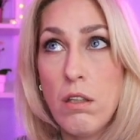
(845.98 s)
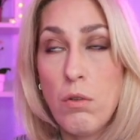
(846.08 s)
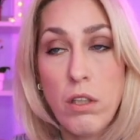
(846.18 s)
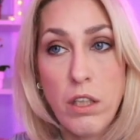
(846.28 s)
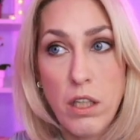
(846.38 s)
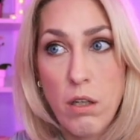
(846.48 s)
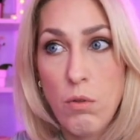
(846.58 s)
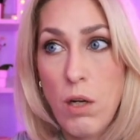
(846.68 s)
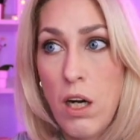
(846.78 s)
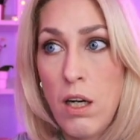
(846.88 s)

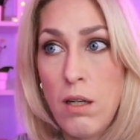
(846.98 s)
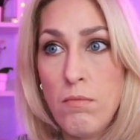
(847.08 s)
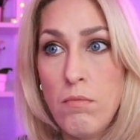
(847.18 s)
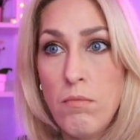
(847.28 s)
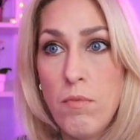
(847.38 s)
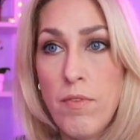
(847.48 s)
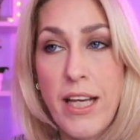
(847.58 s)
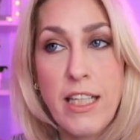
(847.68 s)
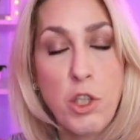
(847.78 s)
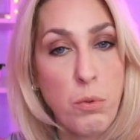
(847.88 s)

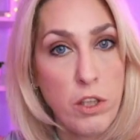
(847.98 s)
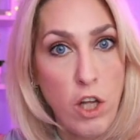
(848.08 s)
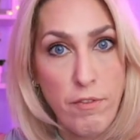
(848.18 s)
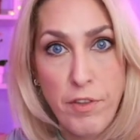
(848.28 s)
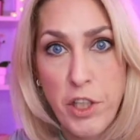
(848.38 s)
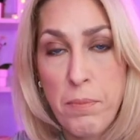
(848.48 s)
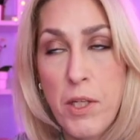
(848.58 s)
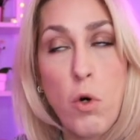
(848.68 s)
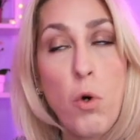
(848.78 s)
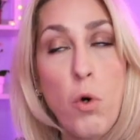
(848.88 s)
They do a lot for the
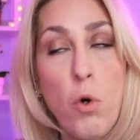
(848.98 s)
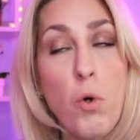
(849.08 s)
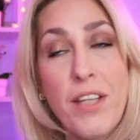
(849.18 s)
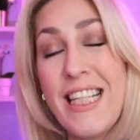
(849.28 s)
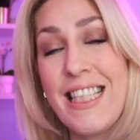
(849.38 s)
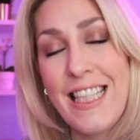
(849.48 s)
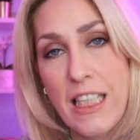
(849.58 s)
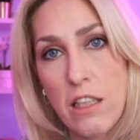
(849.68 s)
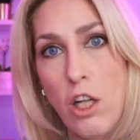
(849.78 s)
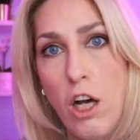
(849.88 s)
community. Oh, they did a
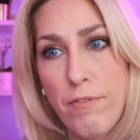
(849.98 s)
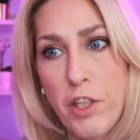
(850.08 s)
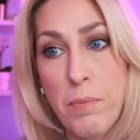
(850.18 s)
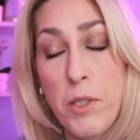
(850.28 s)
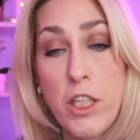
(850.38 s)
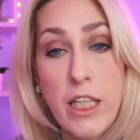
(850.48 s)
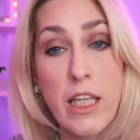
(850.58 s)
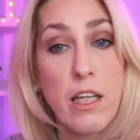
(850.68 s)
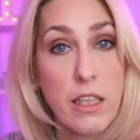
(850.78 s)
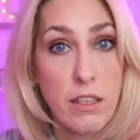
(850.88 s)
lot for the community
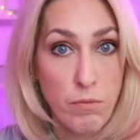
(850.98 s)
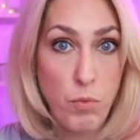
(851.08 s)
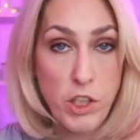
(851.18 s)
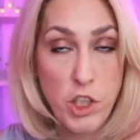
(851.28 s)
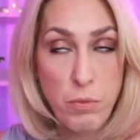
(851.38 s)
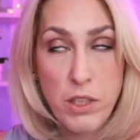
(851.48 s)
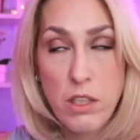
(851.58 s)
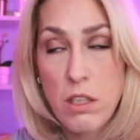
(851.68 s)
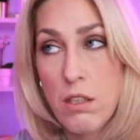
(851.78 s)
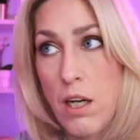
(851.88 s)
when she
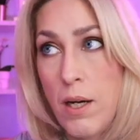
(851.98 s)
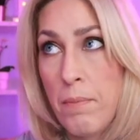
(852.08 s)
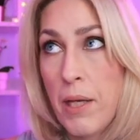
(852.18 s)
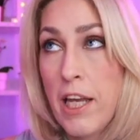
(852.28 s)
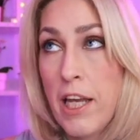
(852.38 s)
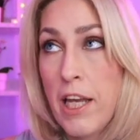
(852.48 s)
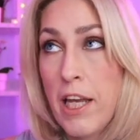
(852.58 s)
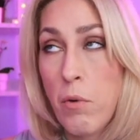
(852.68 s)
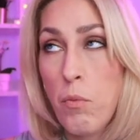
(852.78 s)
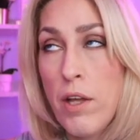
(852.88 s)
was here
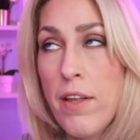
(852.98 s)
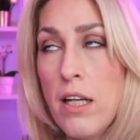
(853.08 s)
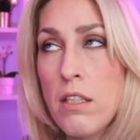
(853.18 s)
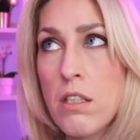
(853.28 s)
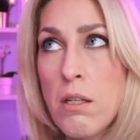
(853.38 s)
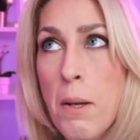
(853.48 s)
with us.